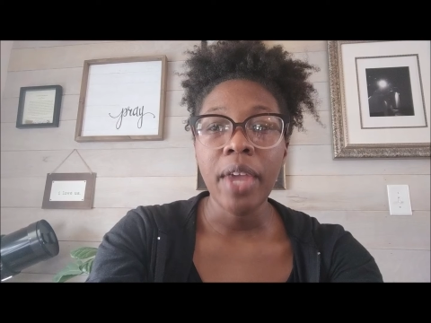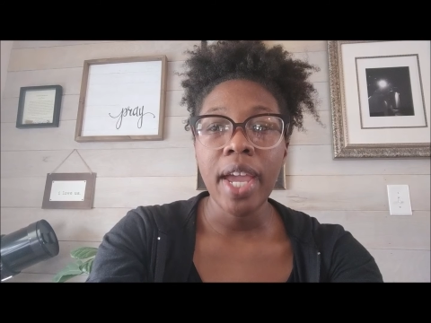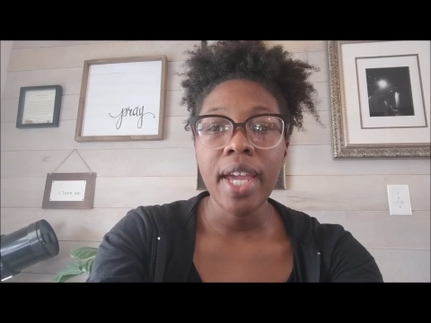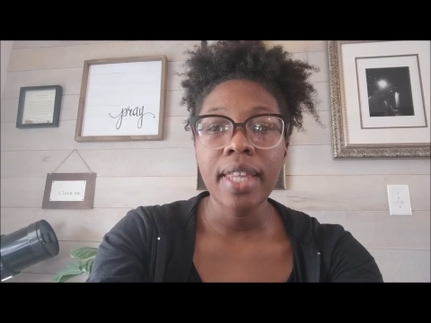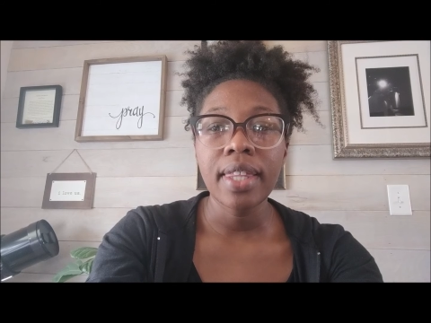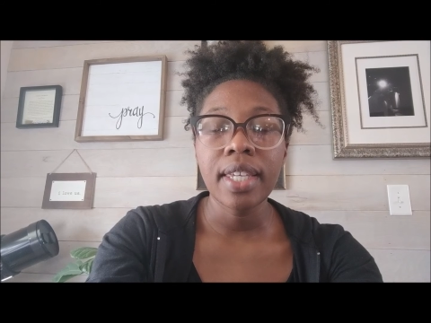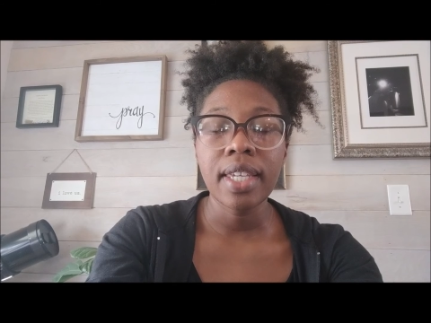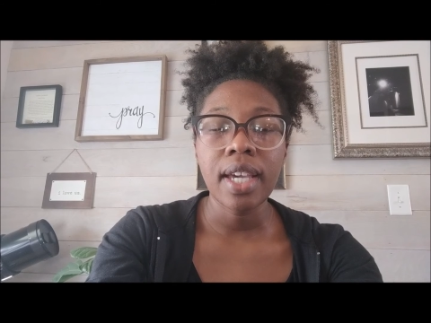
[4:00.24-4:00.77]

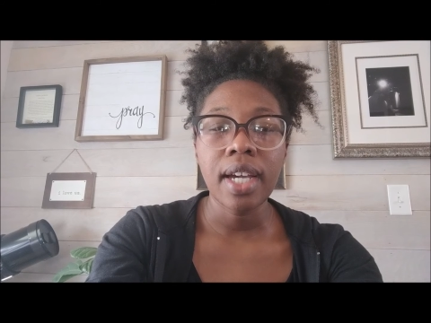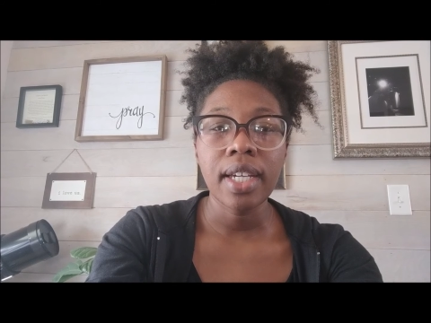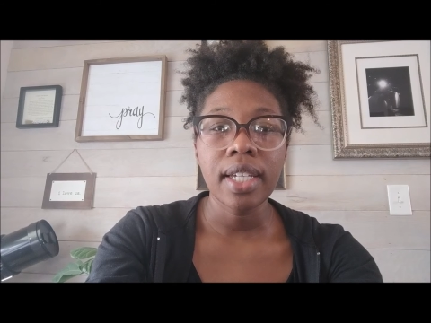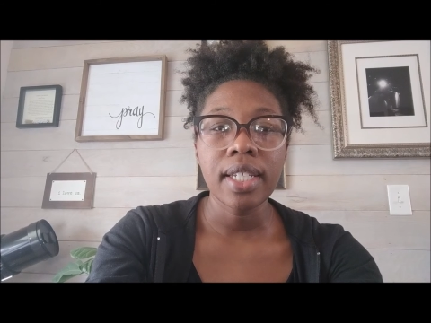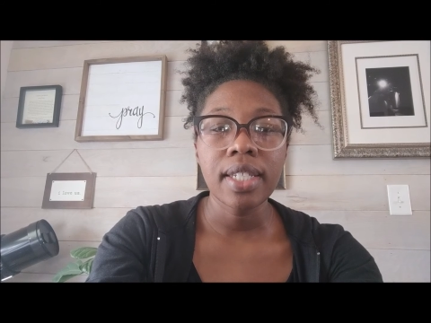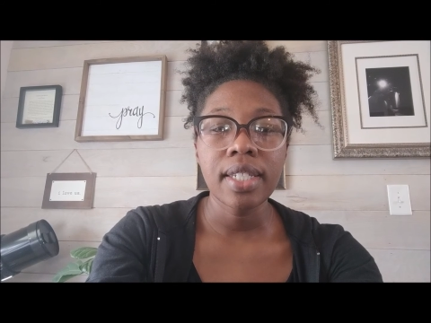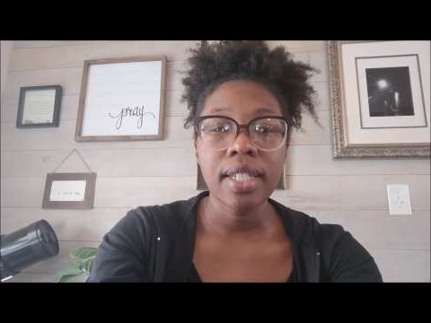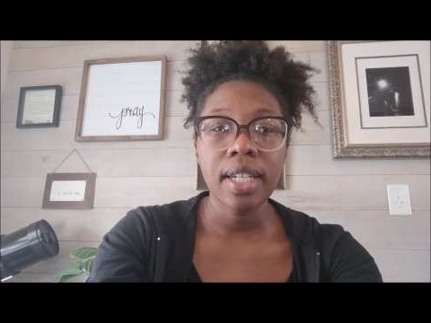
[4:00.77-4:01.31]
and the
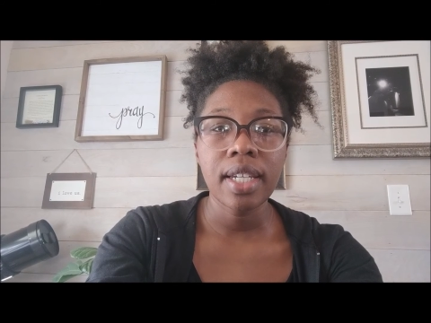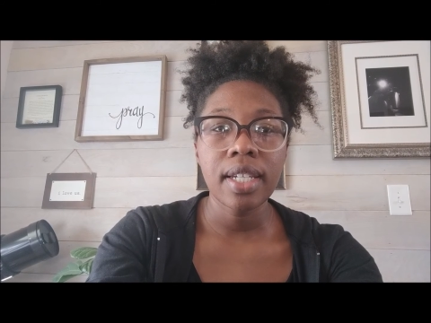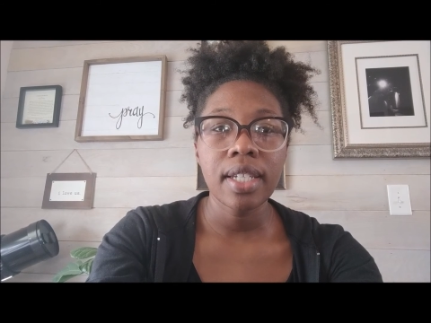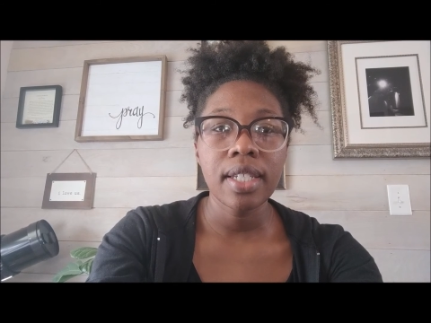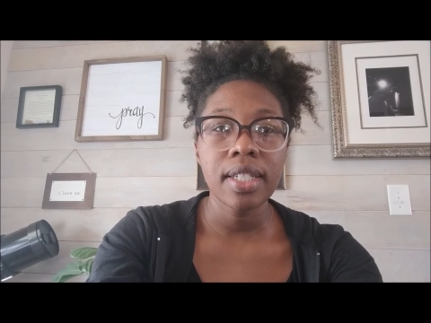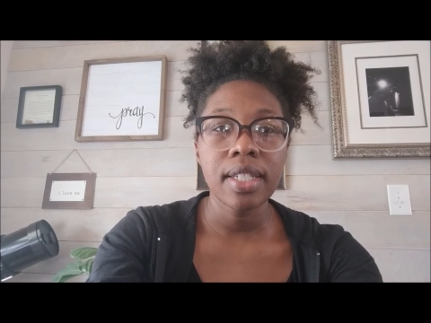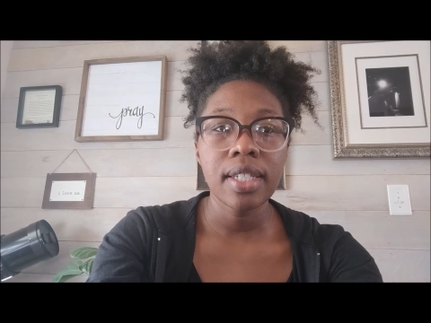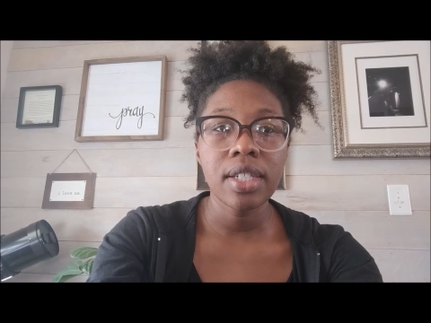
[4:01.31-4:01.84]
youngest
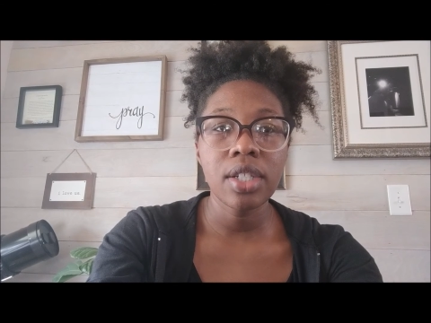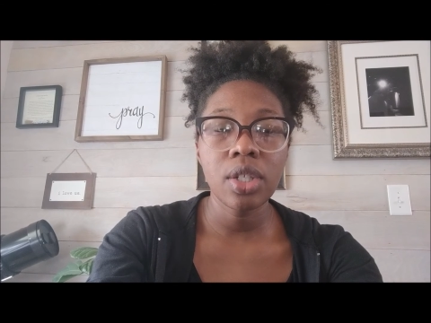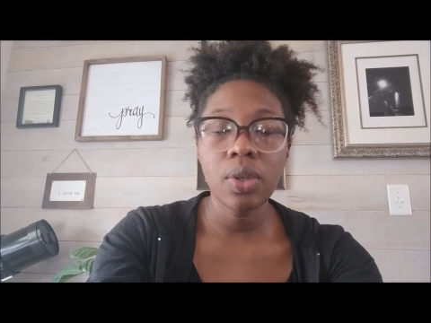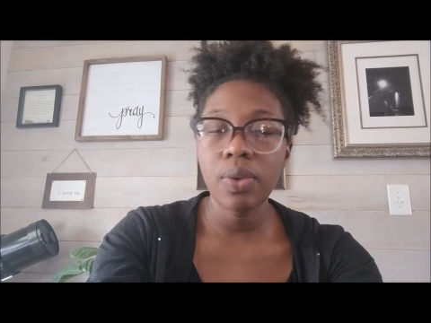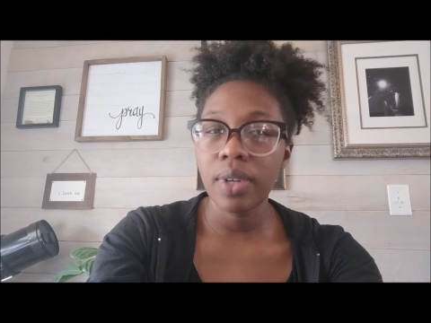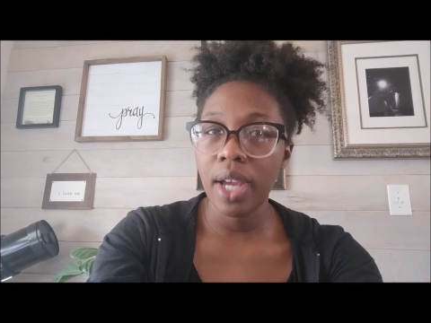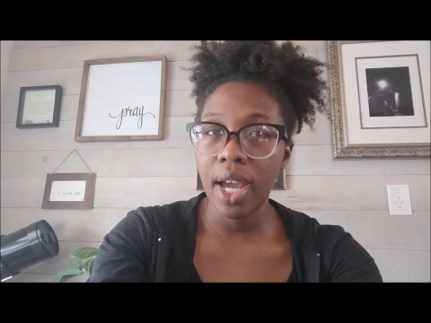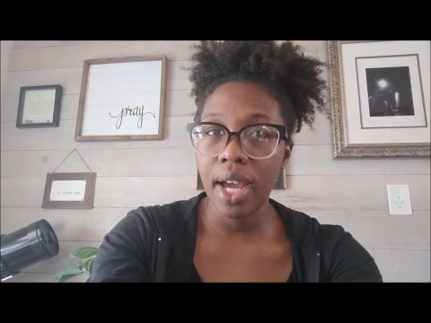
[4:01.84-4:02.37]
is
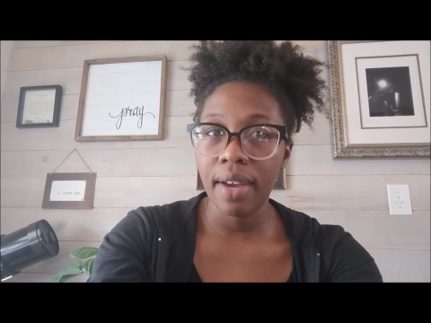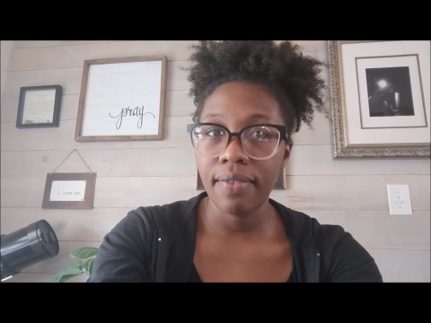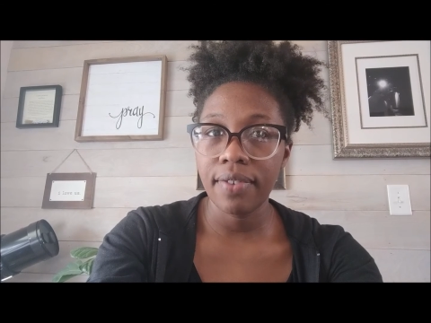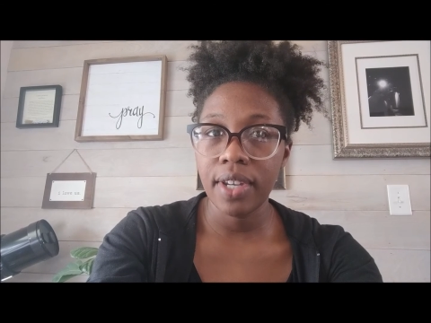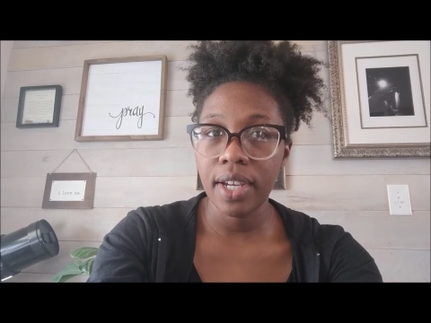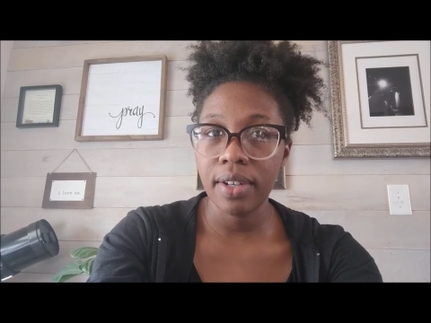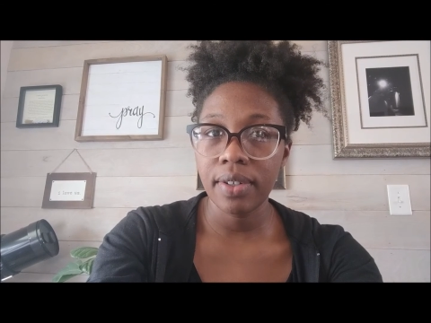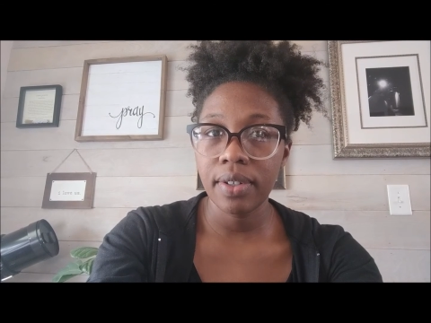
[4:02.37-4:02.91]
2.5
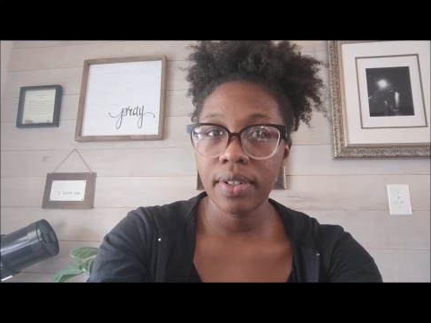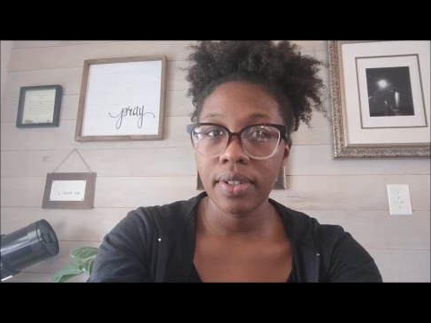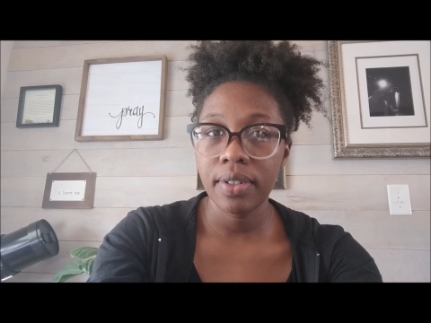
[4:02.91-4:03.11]
now.